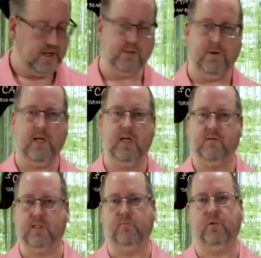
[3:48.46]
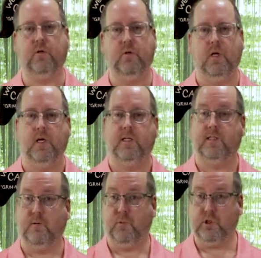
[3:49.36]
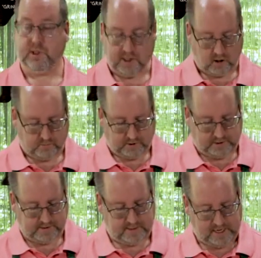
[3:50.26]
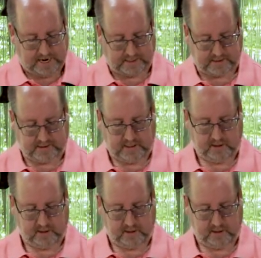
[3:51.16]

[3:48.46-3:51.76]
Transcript: And speaking of simple, simple syrup is next.